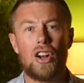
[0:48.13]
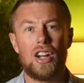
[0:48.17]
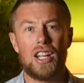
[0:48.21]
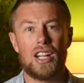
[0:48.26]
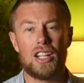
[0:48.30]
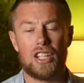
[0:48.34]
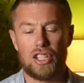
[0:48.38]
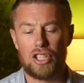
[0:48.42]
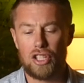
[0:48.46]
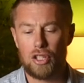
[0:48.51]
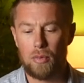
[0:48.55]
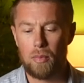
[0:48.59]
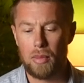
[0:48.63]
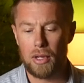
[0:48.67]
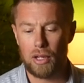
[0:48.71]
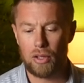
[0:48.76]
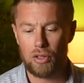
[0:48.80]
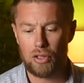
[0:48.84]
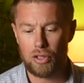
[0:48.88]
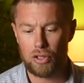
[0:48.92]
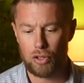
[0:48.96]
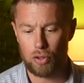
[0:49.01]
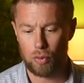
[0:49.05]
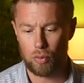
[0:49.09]
in a
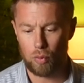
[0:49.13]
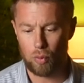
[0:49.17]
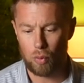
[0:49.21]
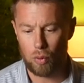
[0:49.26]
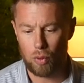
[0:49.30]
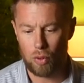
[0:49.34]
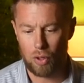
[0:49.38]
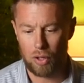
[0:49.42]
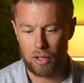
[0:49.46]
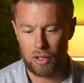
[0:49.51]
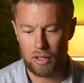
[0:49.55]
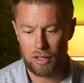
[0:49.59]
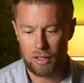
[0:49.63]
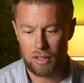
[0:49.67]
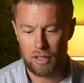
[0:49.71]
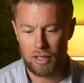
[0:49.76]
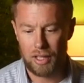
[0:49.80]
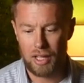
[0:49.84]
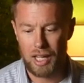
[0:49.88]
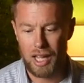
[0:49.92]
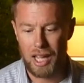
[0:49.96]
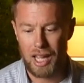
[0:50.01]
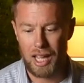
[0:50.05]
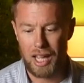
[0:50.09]
spiritual war.
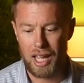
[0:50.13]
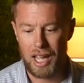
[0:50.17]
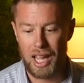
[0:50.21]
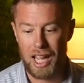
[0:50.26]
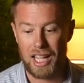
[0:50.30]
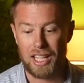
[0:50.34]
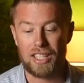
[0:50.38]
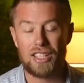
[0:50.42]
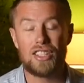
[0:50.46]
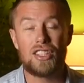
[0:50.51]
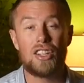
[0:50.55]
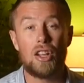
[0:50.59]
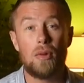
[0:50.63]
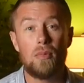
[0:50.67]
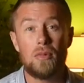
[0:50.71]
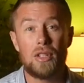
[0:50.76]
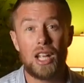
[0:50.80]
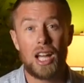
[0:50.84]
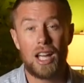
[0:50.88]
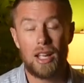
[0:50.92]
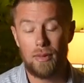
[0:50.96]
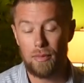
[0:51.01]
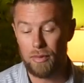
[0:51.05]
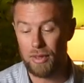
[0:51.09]
And
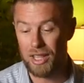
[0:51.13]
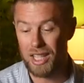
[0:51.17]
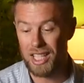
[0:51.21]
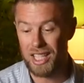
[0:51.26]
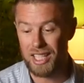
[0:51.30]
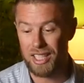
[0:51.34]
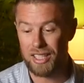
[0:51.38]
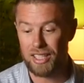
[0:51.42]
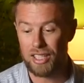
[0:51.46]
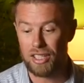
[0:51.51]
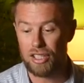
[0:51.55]
sometimes these